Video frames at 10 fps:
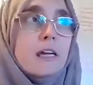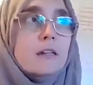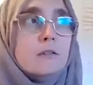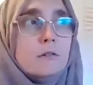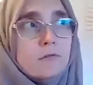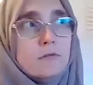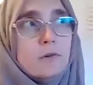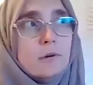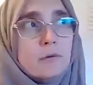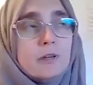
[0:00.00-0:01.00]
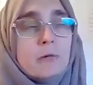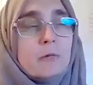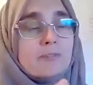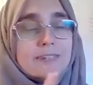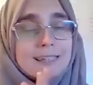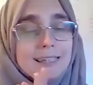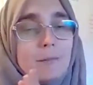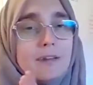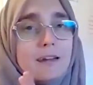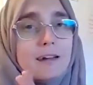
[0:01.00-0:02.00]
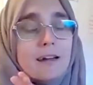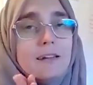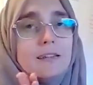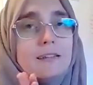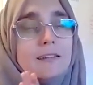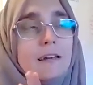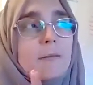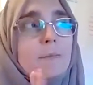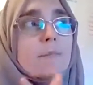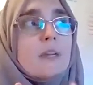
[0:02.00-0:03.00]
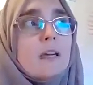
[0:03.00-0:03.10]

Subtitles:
So if you are working with Islamic counselor,